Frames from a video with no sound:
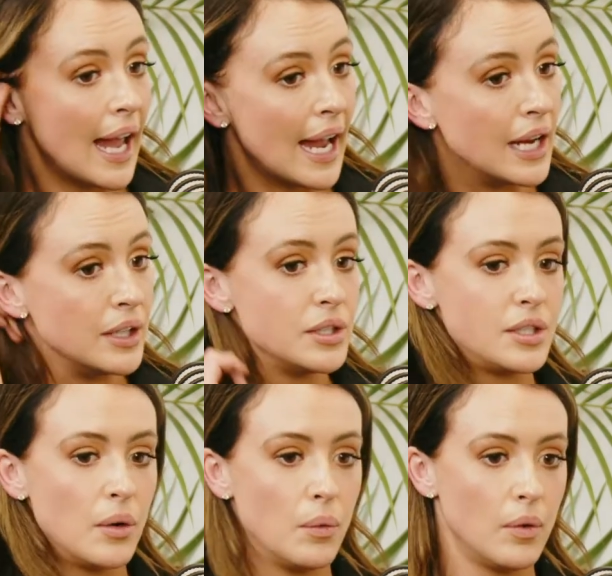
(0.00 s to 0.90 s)

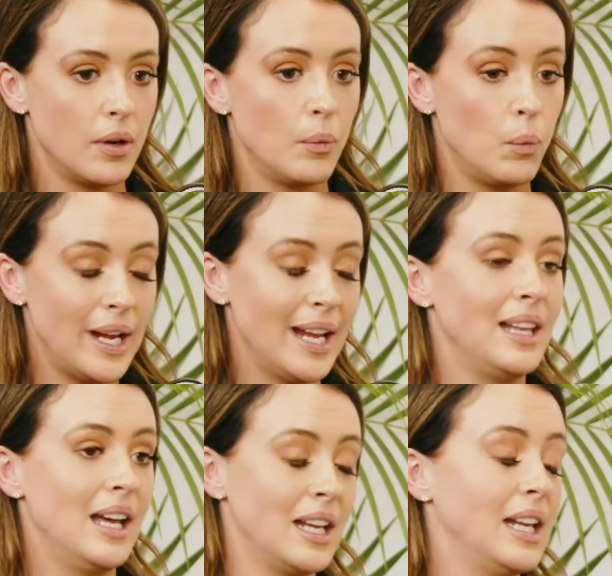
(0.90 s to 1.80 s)
And we are
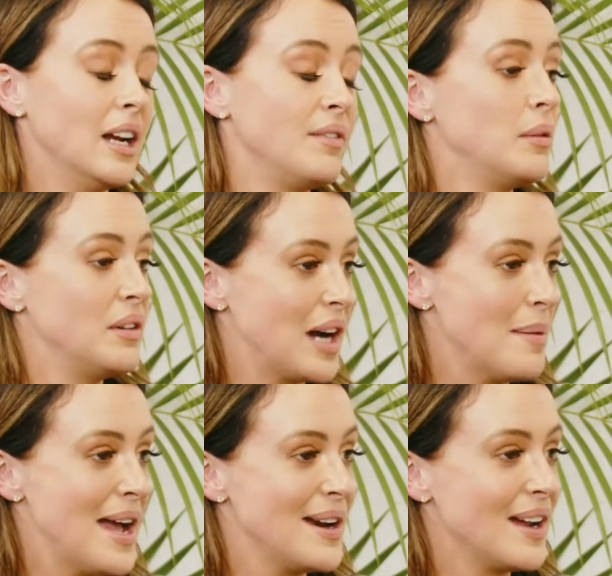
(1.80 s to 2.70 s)
lucky enough that we've
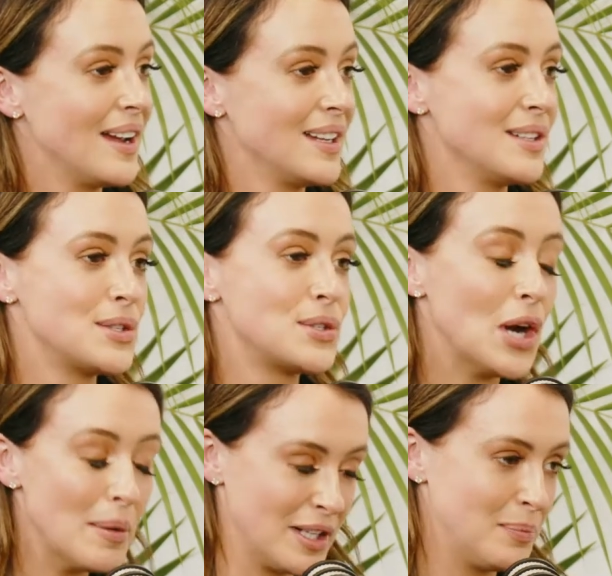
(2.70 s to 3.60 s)
come out
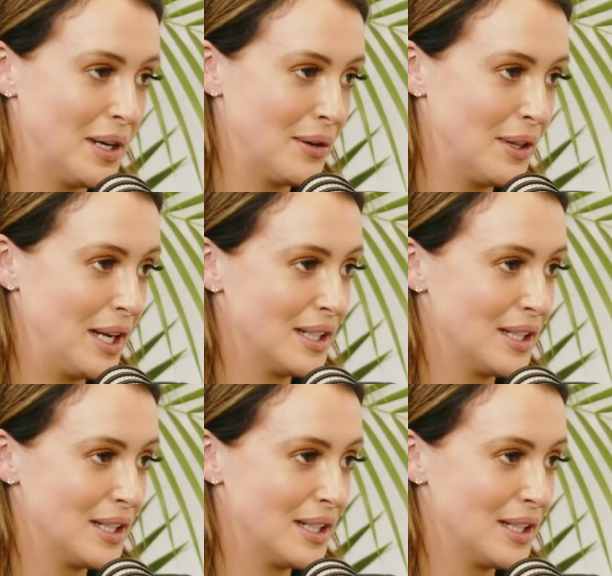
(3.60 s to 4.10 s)
so much better on the